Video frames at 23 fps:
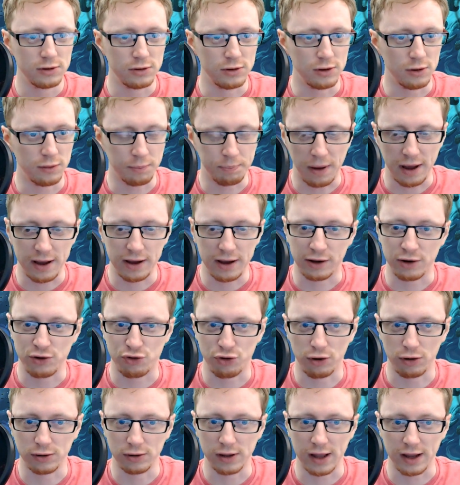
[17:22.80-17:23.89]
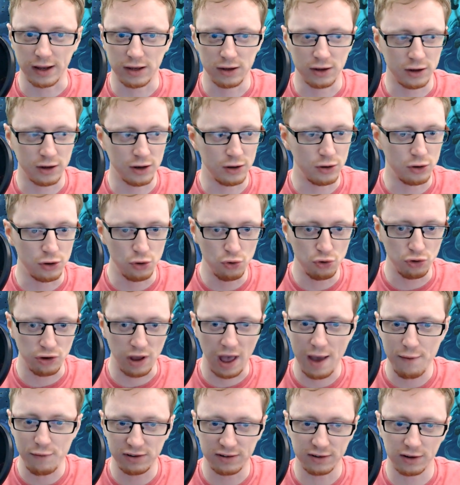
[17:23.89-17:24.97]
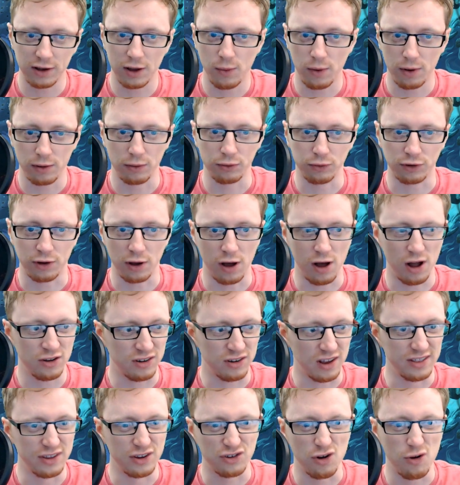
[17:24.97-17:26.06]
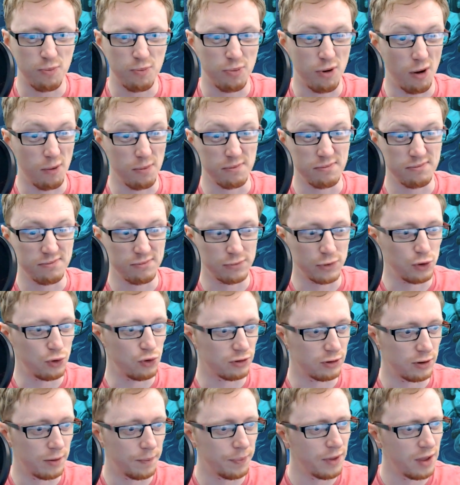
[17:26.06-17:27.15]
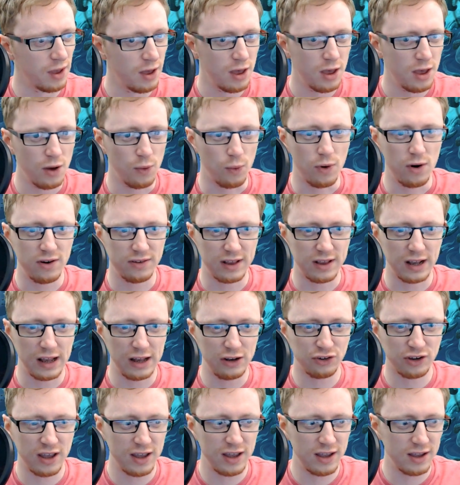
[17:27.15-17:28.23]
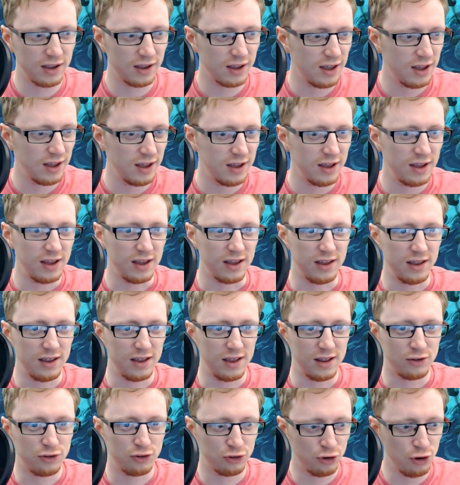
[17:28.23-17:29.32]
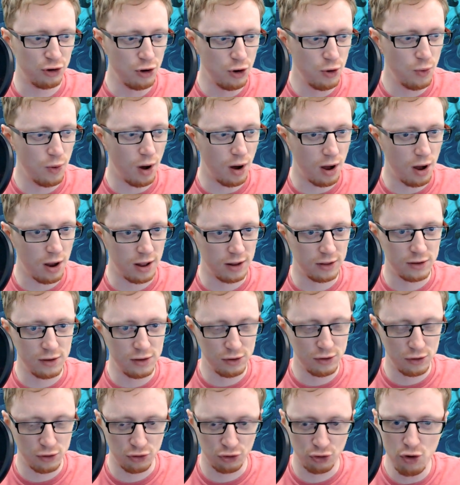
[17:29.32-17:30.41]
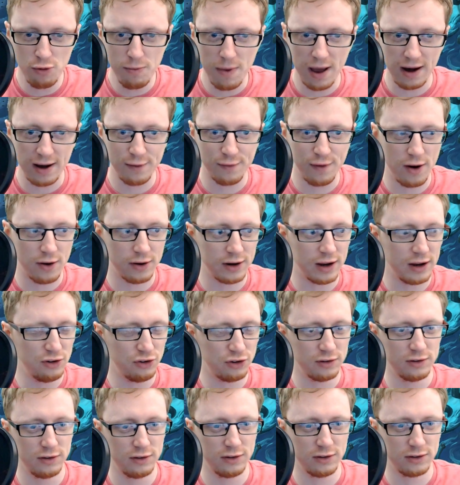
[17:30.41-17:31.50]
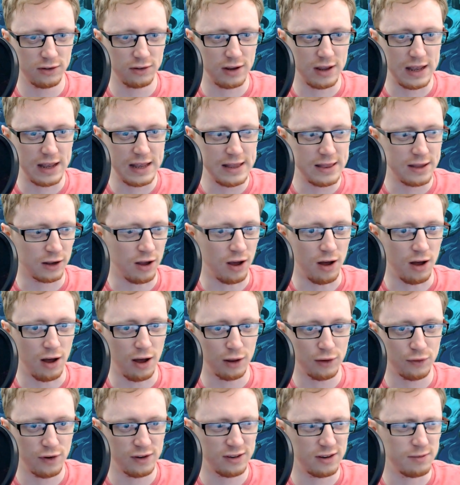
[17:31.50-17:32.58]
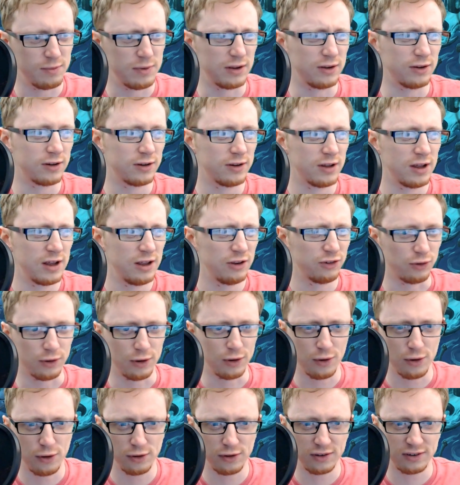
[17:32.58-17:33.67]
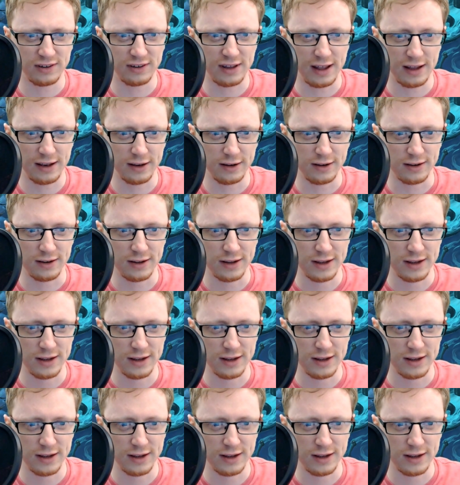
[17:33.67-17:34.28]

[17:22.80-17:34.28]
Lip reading: by a control deck. You can use every single one of those cards and there's no problem using them. Whereas the Lich King, there's too many variations in the cards for it to be good. So I don't understand